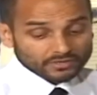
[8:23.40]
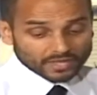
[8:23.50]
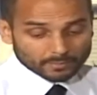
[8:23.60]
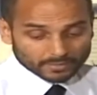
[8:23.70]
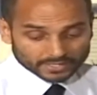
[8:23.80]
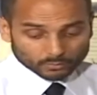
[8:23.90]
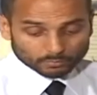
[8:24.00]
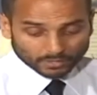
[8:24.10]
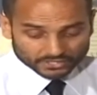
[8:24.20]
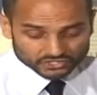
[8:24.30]
to them, and he will
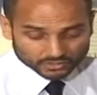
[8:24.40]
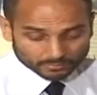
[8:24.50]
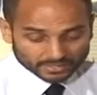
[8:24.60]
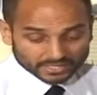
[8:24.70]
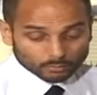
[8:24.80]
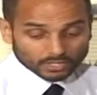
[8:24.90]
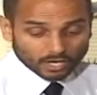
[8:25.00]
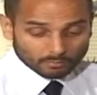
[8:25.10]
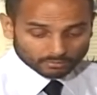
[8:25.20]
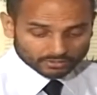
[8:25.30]
punish them, and he will
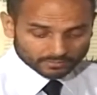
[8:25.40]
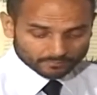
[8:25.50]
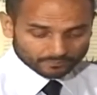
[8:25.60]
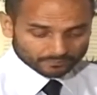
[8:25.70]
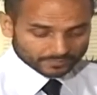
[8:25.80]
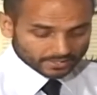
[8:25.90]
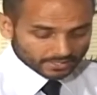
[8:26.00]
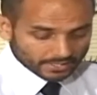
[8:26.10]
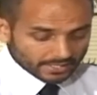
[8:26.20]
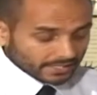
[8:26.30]
humble them.
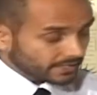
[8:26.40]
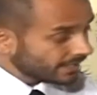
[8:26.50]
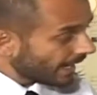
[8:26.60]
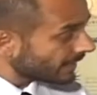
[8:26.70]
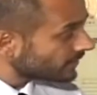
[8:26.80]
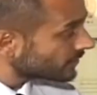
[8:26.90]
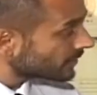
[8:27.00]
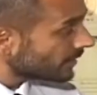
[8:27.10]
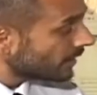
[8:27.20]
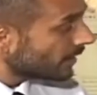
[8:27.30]
Yet,
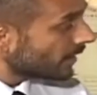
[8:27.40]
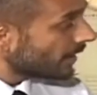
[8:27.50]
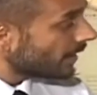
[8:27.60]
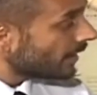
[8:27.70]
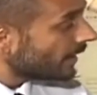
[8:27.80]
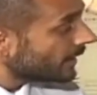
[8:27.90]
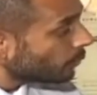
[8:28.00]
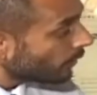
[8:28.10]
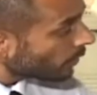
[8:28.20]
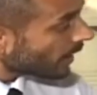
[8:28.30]
he
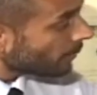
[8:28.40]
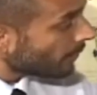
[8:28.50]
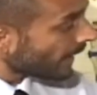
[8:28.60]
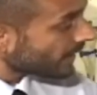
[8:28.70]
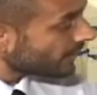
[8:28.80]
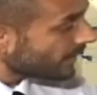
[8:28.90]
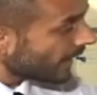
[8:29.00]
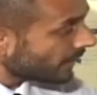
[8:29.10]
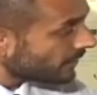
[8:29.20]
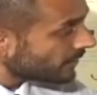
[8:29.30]
will come back at the
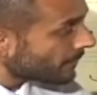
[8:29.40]
end